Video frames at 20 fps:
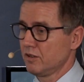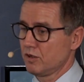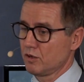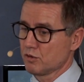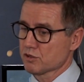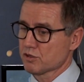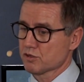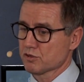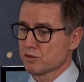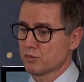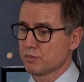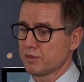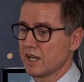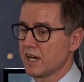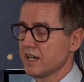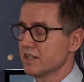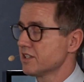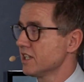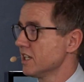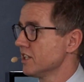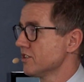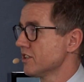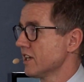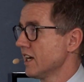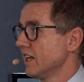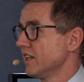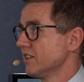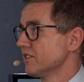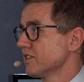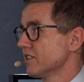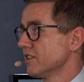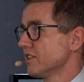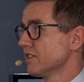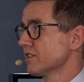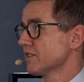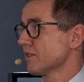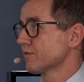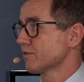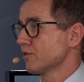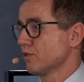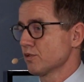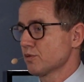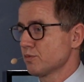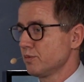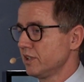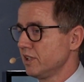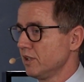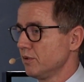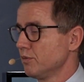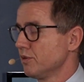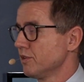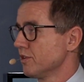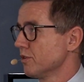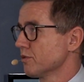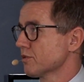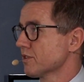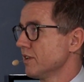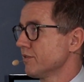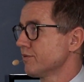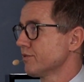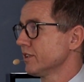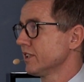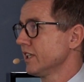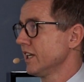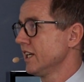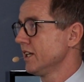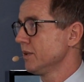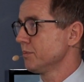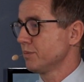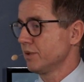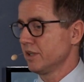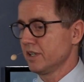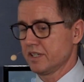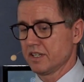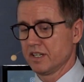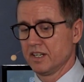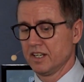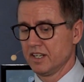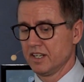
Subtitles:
Also supply chain challenges, of course, we deal with those every day, but